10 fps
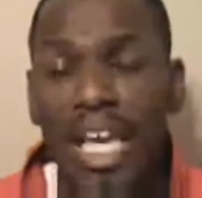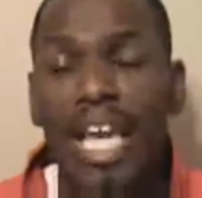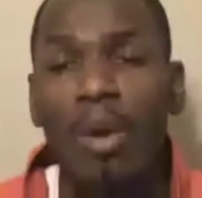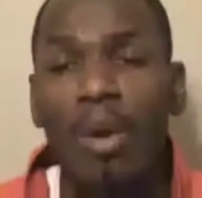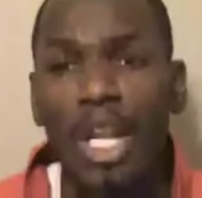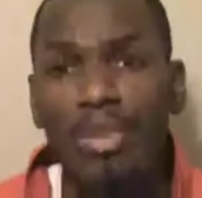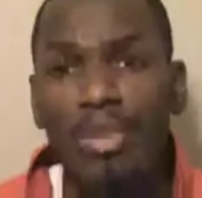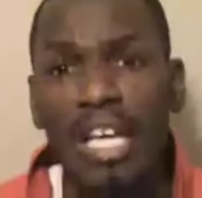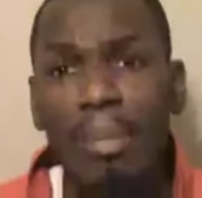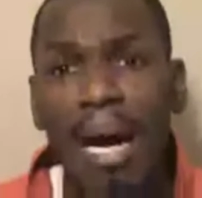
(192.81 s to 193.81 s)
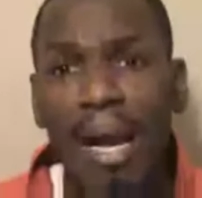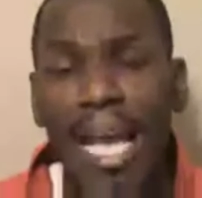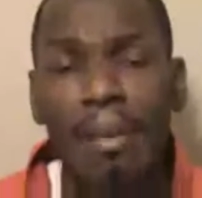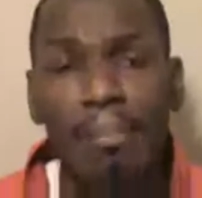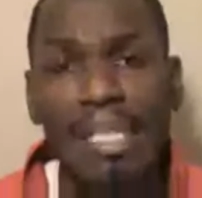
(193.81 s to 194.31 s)
hey, what do you think about
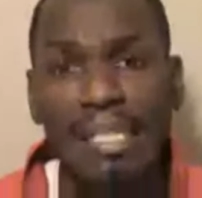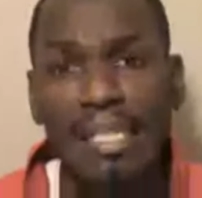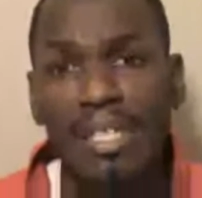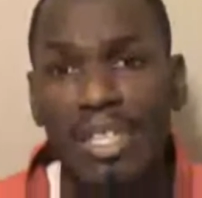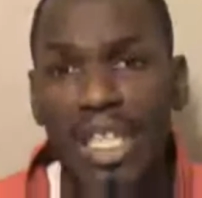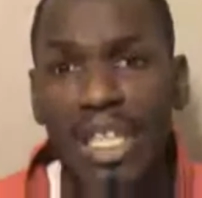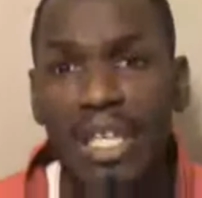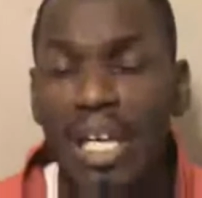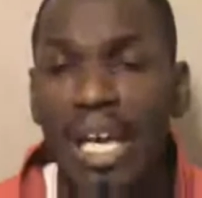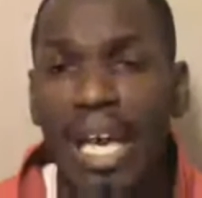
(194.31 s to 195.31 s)
A, B, C, or D?